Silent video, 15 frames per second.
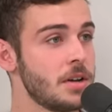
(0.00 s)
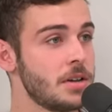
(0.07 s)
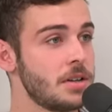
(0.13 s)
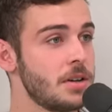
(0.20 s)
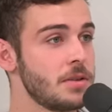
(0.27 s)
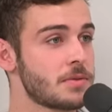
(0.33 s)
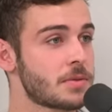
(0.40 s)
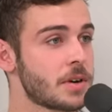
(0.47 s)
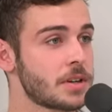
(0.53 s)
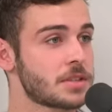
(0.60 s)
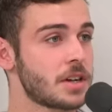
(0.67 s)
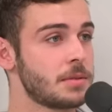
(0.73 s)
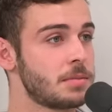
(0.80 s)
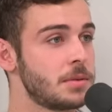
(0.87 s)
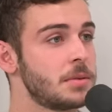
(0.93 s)
you, for
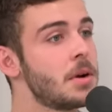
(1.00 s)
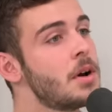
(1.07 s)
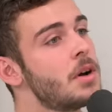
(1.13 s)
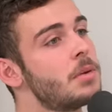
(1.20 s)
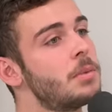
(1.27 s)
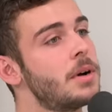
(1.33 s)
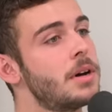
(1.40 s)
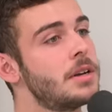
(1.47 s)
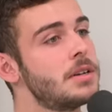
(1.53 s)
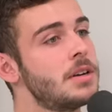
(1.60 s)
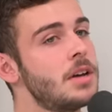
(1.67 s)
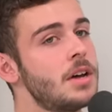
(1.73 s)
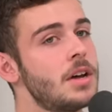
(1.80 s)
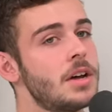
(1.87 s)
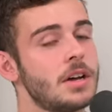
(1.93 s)
example, when
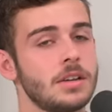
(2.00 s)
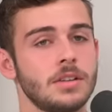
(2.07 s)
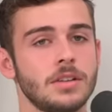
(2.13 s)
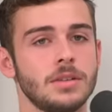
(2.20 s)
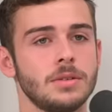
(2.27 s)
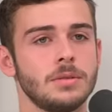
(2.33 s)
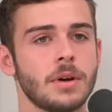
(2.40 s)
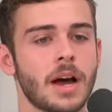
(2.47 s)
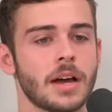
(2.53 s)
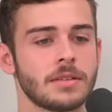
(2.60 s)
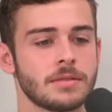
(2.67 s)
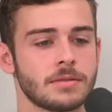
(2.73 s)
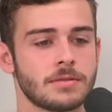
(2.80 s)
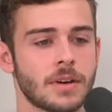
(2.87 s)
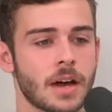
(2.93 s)
you
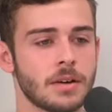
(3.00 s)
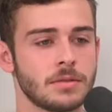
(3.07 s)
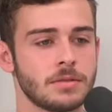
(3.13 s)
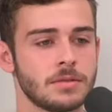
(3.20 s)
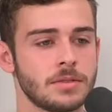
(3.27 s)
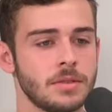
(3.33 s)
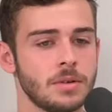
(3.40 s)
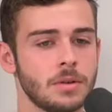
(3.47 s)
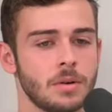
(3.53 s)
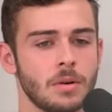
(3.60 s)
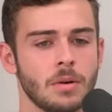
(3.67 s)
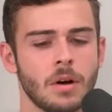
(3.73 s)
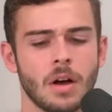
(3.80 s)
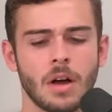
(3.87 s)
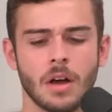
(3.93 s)
hadn't found
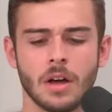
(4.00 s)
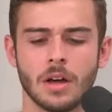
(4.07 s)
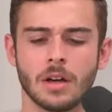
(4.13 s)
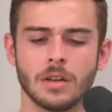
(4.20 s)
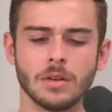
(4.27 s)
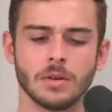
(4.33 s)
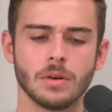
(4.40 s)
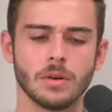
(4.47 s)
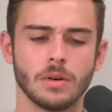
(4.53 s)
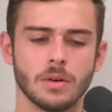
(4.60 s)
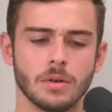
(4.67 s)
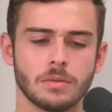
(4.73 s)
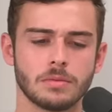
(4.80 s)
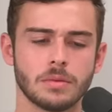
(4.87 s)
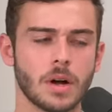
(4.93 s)
your
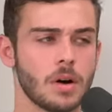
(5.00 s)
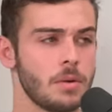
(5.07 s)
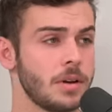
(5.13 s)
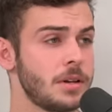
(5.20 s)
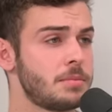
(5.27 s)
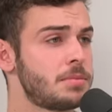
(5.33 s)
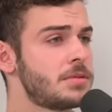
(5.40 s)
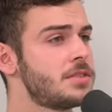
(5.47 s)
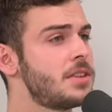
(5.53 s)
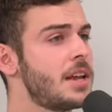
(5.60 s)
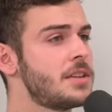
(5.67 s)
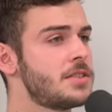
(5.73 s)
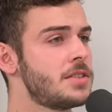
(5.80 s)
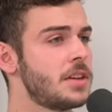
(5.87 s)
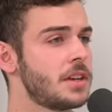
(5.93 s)
your role in
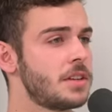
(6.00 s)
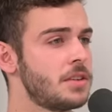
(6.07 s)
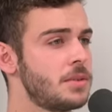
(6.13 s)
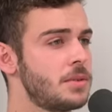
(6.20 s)
presenting and